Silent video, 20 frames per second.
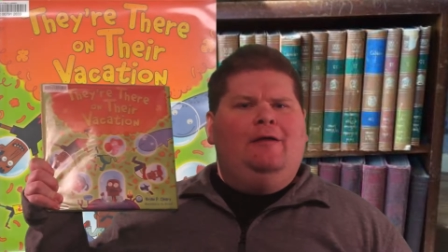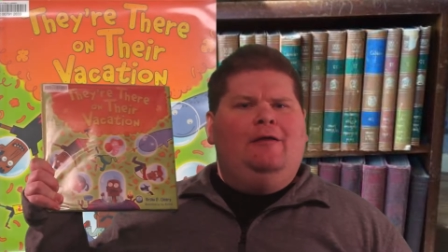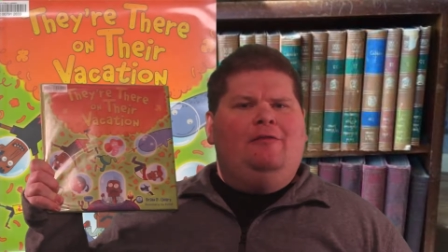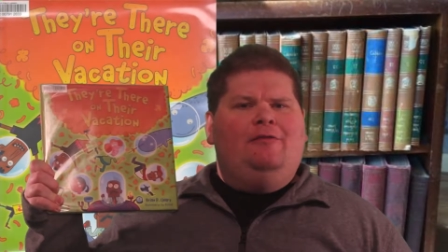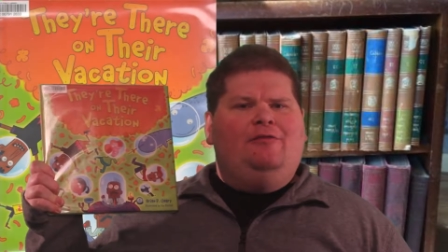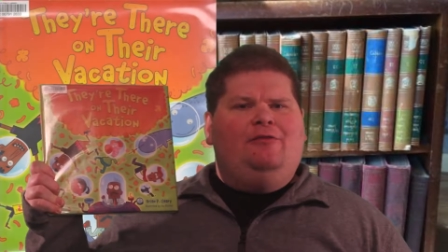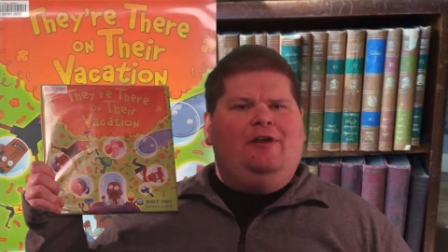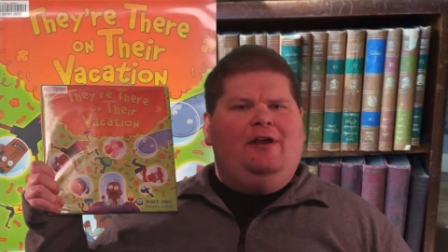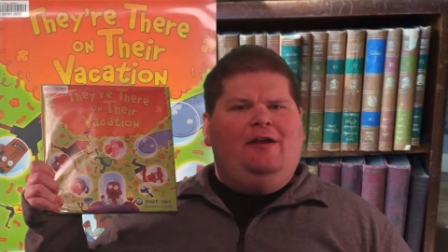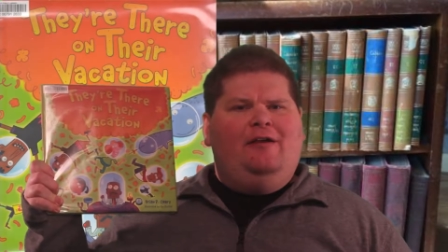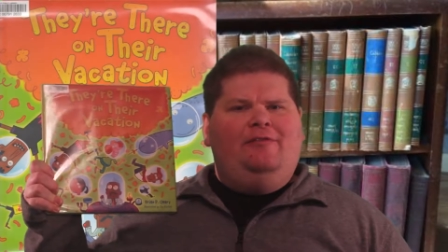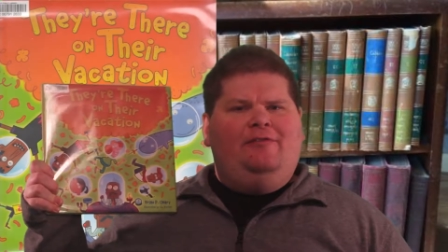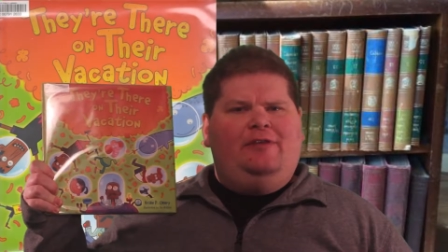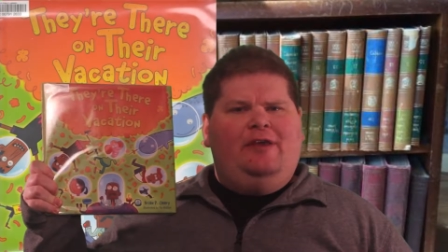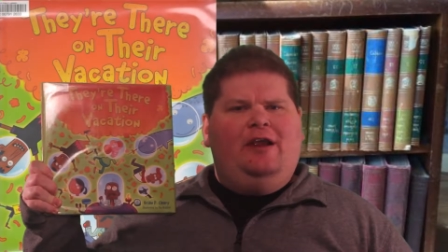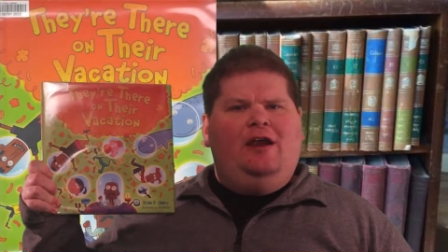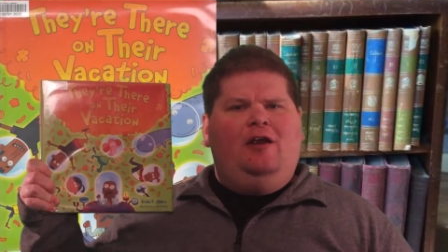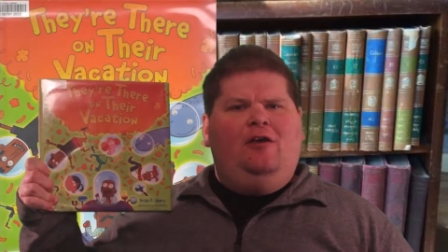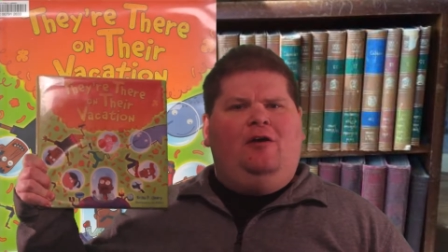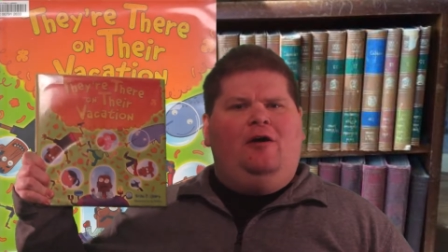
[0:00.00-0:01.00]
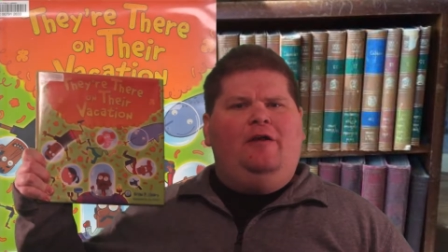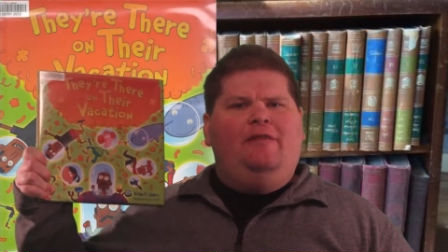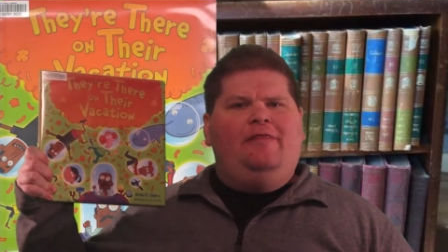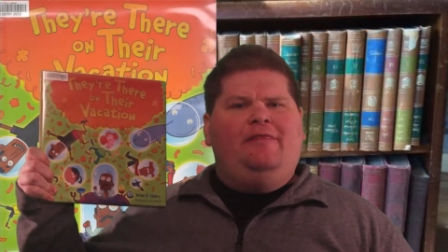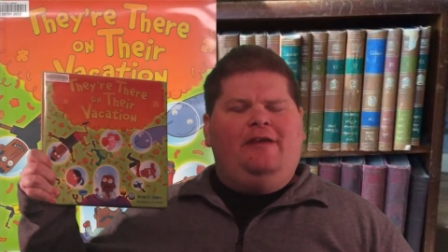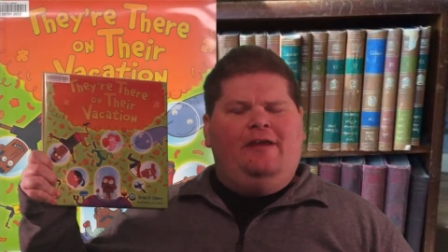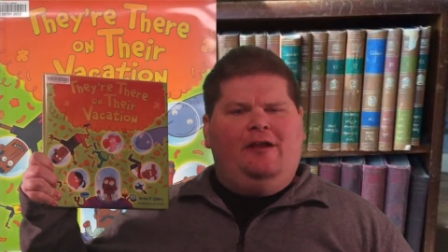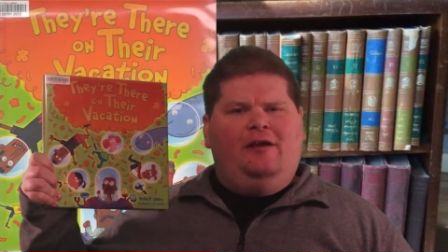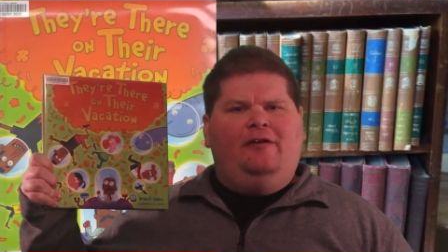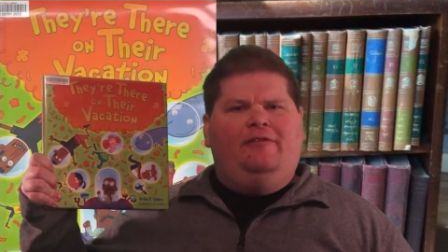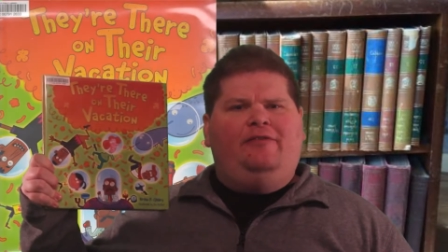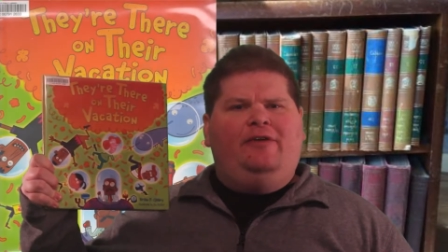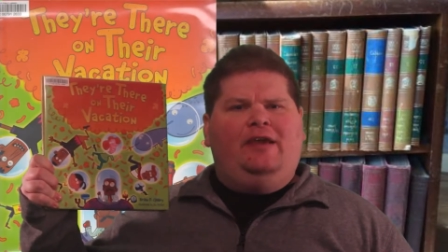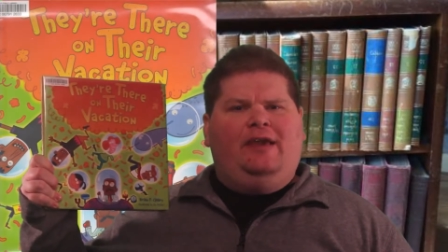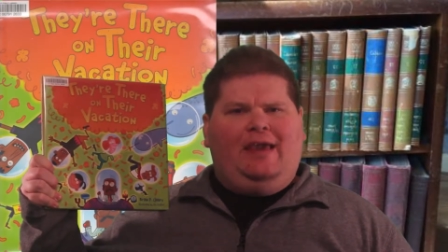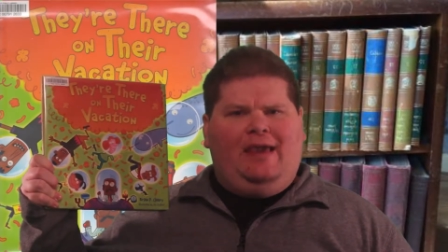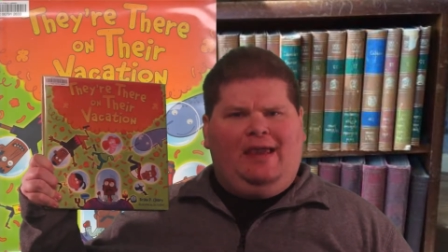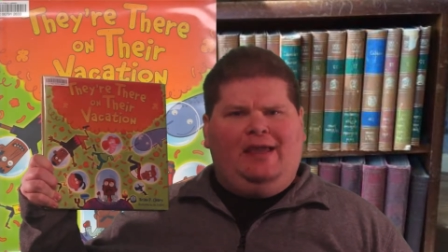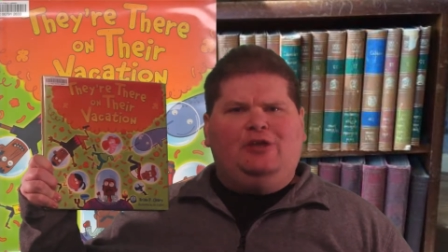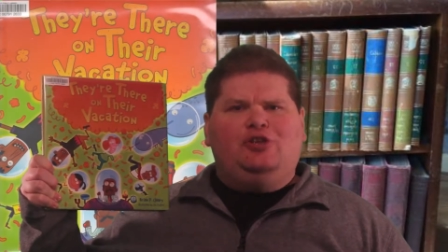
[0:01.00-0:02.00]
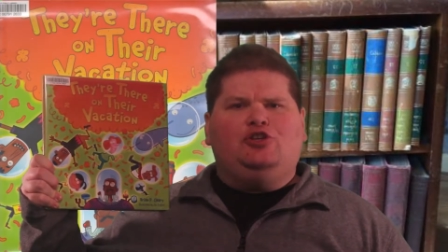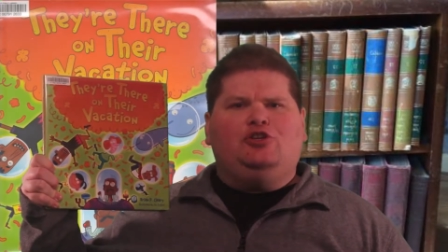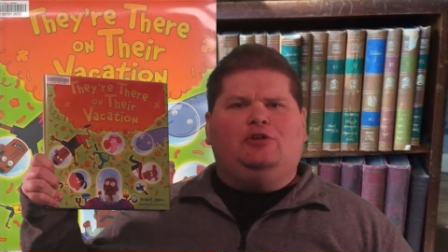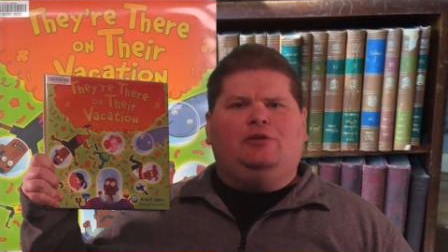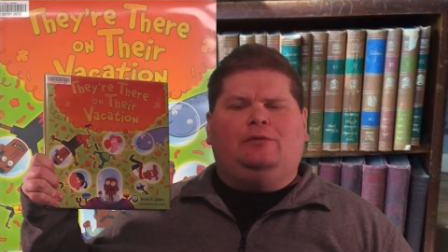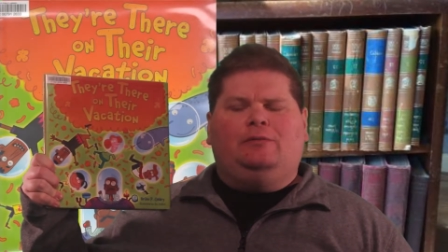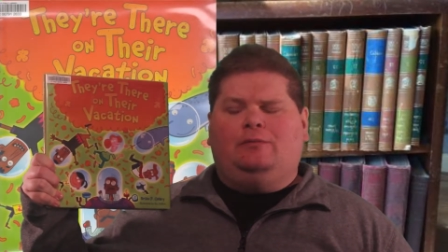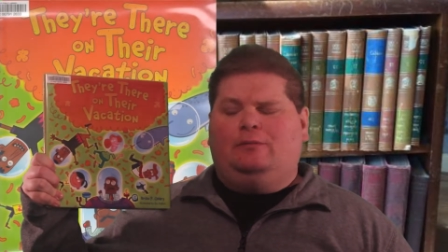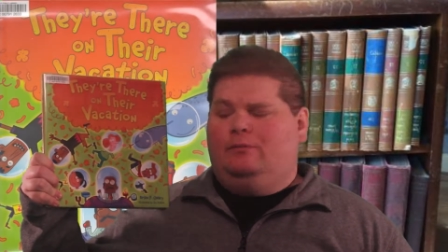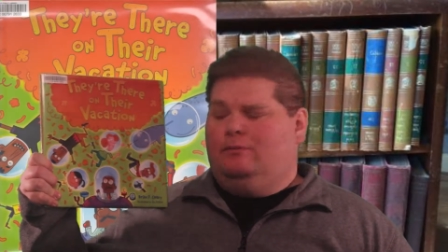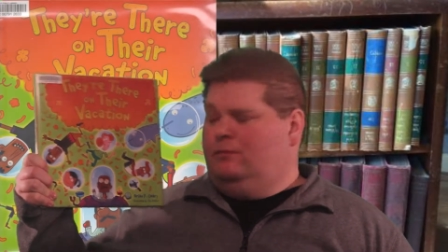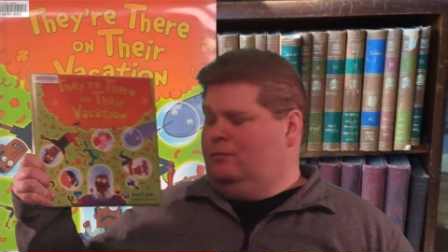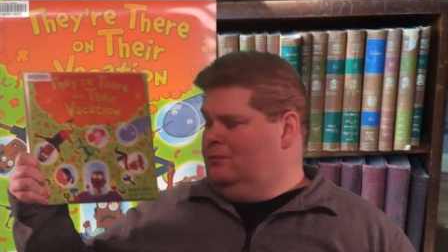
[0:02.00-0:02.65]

They're There on Their Vacation